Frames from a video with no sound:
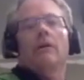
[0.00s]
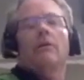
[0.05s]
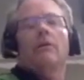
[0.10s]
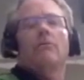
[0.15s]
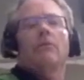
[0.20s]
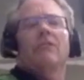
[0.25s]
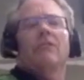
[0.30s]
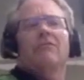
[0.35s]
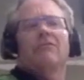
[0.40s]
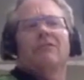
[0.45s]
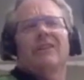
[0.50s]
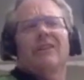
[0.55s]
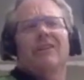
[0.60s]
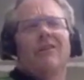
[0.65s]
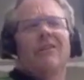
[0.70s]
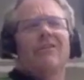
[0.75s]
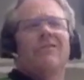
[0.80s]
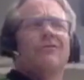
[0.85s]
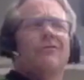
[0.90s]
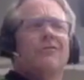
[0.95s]
We haven't really
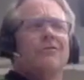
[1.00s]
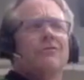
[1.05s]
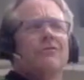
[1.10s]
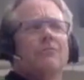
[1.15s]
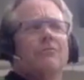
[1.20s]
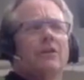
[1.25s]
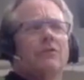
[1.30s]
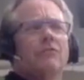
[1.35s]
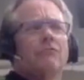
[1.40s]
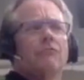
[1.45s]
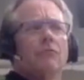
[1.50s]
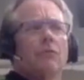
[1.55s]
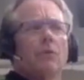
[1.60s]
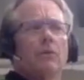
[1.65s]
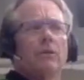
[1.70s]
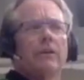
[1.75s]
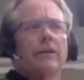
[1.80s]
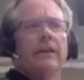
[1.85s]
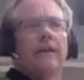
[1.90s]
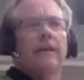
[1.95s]
gone through too much
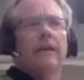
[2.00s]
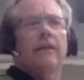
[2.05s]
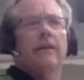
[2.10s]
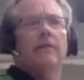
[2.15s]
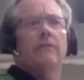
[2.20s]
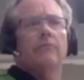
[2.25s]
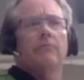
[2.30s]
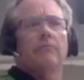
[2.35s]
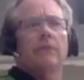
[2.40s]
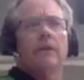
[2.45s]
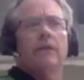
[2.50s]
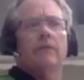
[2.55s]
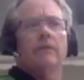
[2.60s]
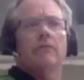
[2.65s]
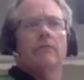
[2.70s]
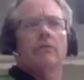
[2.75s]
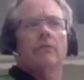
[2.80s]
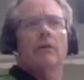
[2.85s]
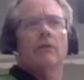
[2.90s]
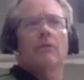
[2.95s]
rolling yet, but
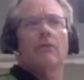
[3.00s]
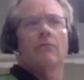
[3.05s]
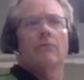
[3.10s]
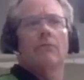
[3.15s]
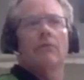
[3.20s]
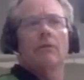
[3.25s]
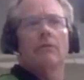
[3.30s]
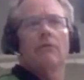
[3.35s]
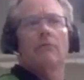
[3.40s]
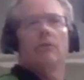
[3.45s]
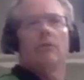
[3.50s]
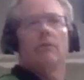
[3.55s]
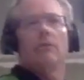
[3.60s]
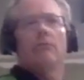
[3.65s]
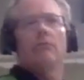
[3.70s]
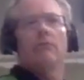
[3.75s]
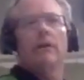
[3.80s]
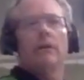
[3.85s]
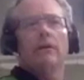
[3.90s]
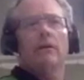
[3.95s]
we
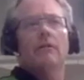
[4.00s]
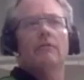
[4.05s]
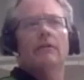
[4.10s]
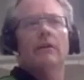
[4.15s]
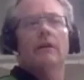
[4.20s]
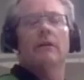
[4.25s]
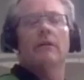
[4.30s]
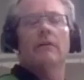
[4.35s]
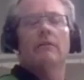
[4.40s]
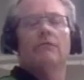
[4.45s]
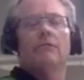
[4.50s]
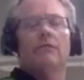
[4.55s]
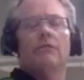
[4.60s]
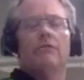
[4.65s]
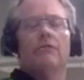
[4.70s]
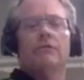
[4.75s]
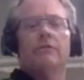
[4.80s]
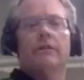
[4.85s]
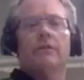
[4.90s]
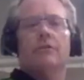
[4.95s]
might cover that in
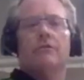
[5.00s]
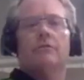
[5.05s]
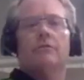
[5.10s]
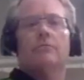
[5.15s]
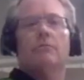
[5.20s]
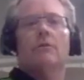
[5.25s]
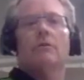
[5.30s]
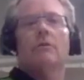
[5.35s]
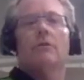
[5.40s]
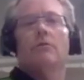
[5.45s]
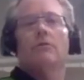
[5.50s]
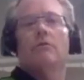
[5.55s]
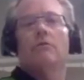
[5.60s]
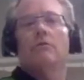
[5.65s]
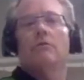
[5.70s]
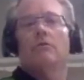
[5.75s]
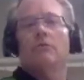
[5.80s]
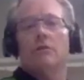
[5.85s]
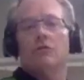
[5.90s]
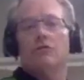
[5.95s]
future sessions, but
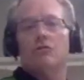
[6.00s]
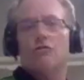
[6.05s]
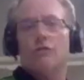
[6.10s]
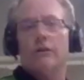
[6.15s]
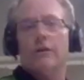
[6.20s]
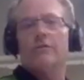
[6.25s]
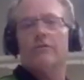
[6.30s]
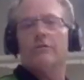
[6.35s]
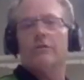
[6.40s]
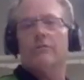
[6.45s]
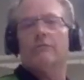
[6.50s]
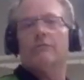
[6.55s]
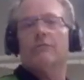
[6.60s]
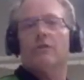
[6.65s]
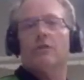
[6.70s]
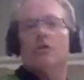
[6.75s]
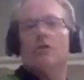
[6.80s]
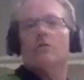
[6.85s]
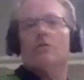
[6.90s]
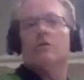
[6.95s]
you can stretch them
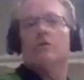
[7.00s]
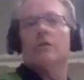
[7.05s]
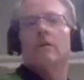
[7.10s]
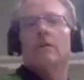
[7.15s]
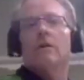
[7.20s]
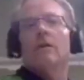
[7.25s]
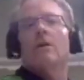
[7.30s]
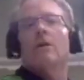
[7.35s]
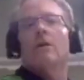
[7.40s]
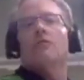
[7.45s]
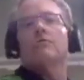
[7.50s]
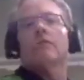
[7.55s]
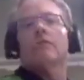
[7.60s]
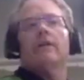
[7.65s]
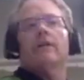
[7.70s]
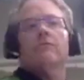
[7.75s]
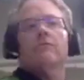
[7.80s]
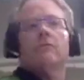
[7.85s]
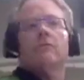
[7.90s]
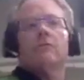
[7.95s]
first. So
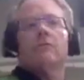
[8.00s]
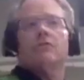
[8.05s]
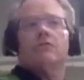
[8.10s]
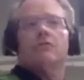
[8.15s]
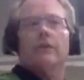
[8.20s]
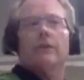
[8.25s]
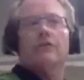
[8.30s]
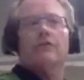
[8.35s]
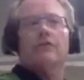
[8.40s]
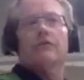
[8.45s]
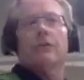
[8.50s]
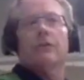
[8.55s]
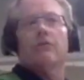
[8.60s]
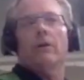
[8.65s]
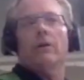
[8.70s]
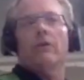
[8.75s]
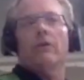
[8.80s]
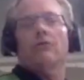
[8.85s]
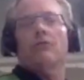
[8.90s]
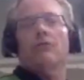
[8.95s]
that's all the stretches I
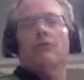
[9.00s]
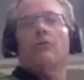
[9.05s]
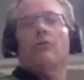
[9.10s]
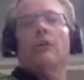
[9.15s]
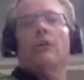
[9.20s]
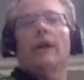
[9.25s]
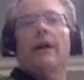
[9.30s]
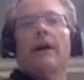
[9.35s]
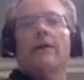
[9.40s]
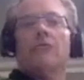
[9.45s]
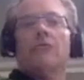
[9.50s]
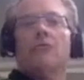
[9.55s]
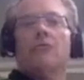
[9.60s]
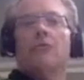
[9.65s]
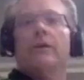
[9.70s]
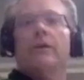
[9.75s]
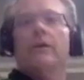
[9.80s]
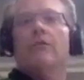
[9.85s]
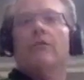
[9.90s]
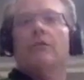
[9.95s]
went through last
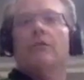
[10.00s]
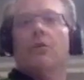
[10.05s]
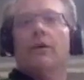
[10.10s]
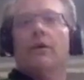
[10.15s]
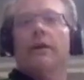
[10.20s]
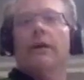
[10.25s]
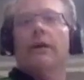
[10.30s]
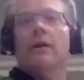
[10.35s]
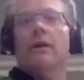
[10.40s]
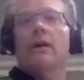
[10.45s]
week for you.